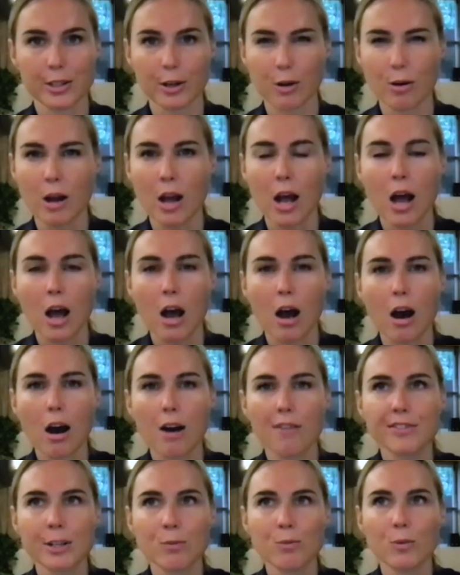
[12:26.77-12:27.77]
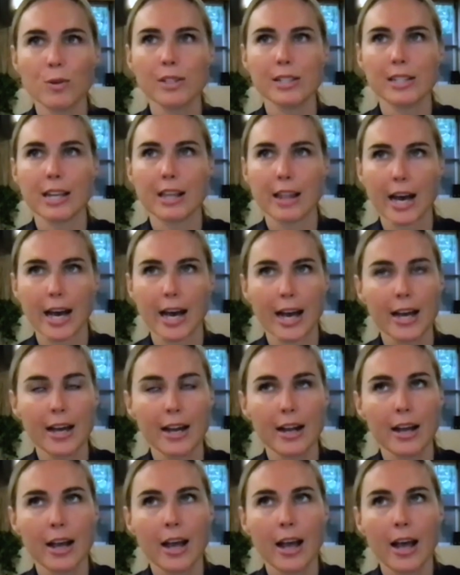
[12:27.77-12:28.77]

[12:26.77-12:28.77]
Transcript: So often we'll see that.